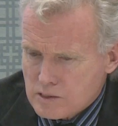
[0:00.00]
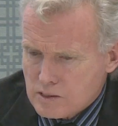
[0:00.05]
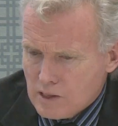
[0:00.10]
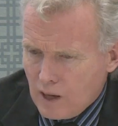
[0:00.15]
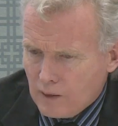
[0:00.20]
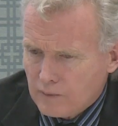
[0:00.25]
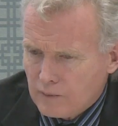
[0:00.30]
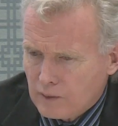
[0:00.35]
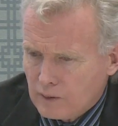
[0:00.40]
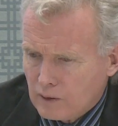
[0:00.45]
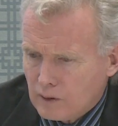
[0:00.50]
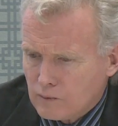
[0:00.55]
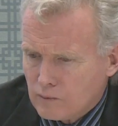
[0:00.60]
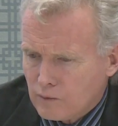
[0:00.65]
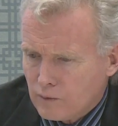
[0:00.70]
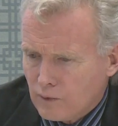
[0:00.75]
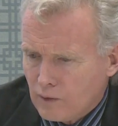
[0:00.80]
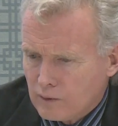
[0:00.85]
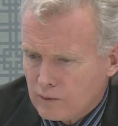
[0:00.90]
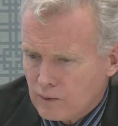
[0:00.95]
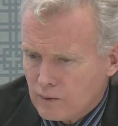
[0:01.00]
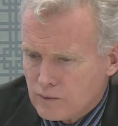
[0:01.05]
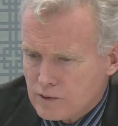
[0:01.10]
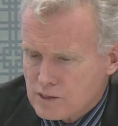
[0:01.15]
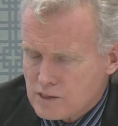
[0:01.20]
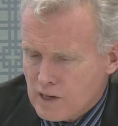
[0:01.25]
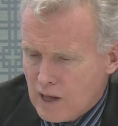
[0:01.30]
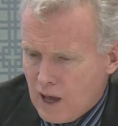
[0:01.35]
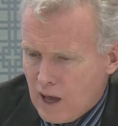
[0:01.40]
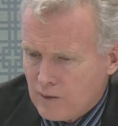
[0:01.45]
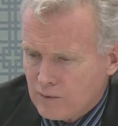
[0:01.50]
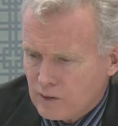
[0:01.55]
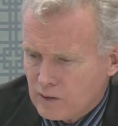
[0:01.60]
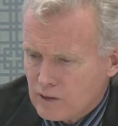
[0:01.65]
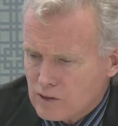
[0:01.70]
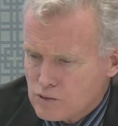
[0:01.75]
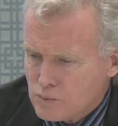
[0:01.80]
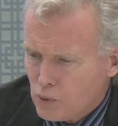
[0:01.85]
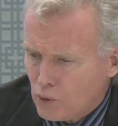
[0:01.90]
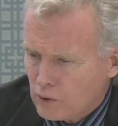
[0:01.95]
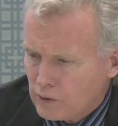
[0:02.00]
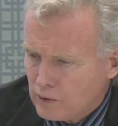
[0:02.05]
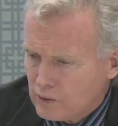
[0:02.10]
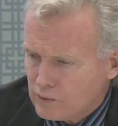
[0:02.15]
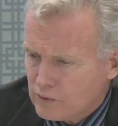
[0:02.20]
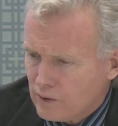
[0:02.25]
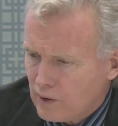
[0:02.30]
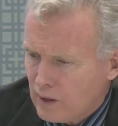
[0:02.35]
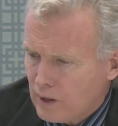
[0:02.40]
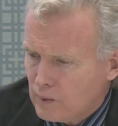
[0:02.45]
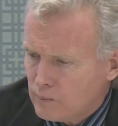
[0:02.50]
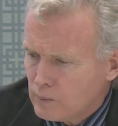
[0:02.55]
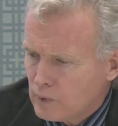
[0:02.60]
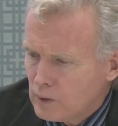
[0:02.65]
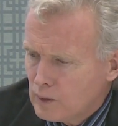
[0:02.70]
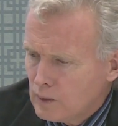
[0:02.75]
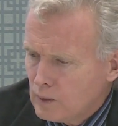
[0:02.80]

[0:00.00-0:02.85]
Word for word: nothing in front of staff at this point in time